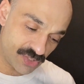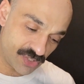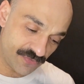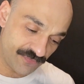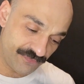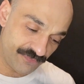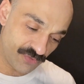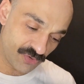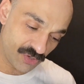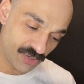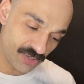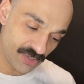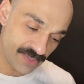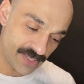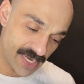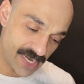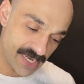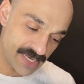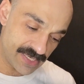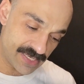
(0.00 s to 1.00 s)
to forth
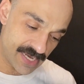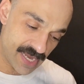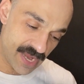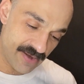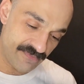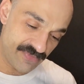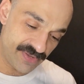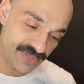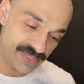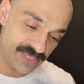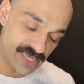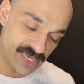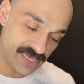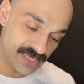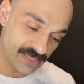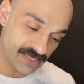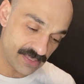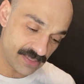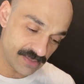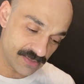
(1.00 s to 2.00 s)
and
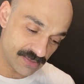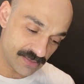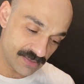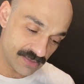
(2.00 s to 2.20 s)
everything